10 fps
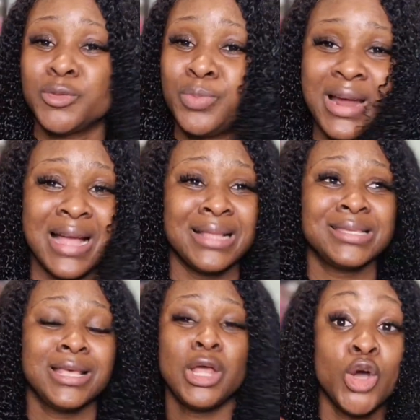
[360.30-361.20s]

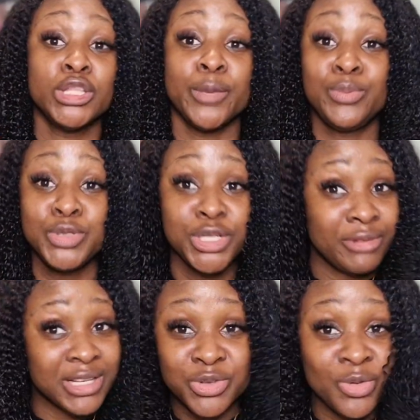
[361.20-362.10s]
brands, the bougie
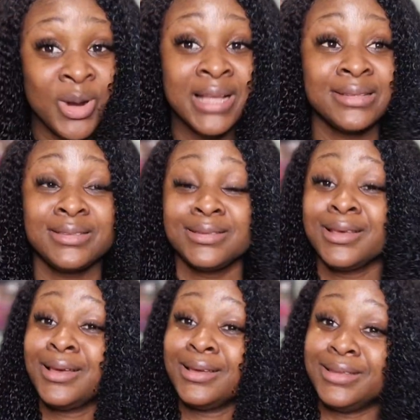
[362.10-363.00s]
restaurants,
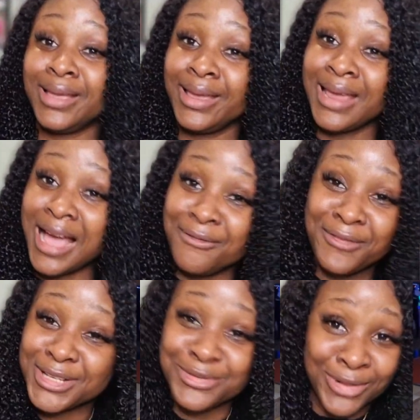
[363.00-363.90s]
the
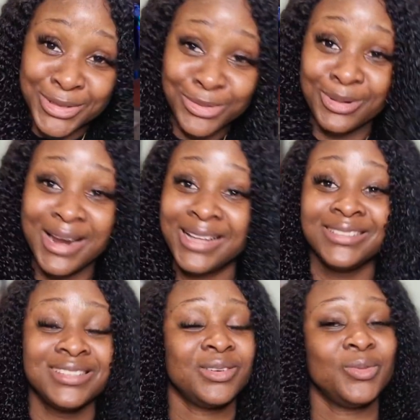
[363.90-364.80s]
average
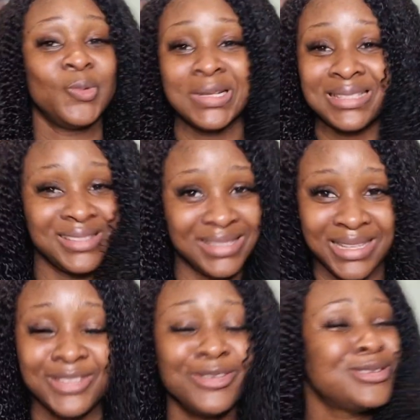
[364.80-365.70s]
restaurant. What is
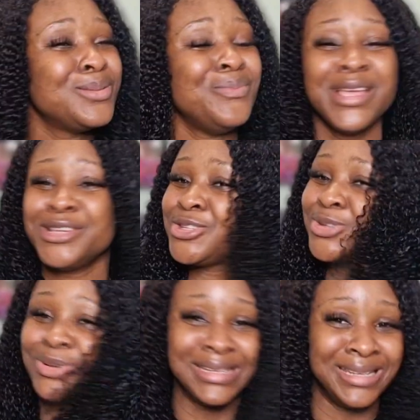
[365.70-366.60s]
it? Just
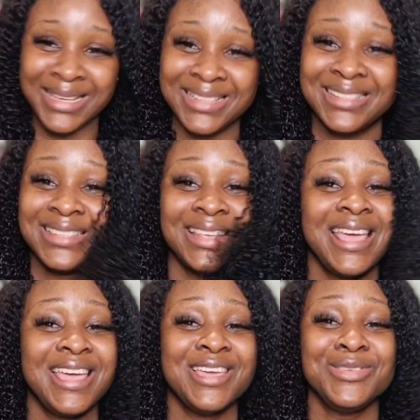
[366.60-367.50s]
mention it.
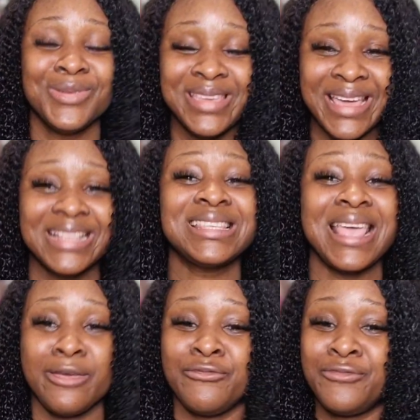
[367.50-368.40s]
You get
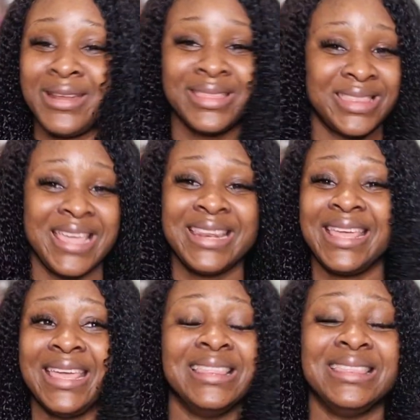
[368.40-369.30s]
everything
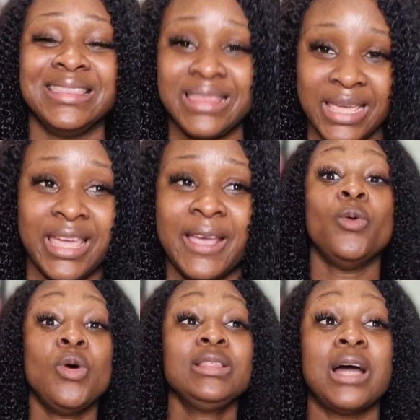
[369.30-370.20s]
in there. The
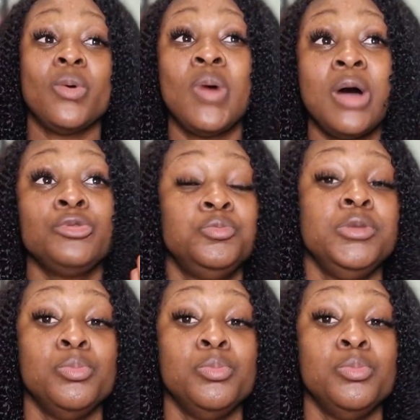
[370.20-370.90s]
one that wowed me